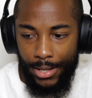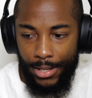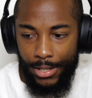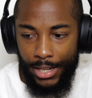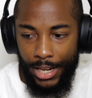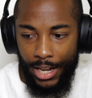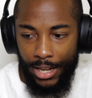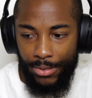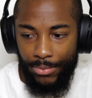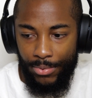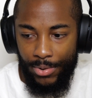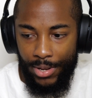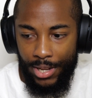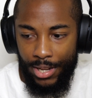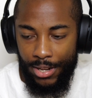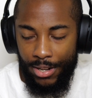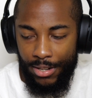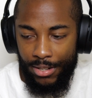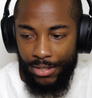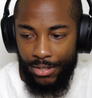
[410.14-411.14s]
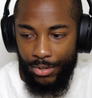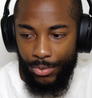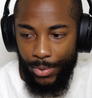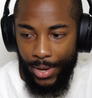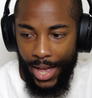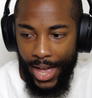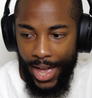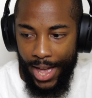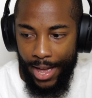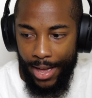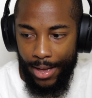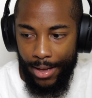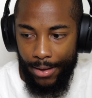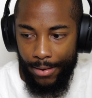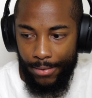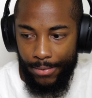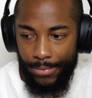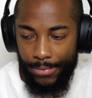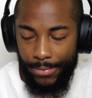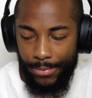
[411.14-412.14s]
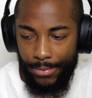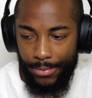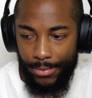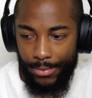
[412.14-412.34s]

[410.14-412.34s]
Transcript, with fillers: Not 3 years, do half.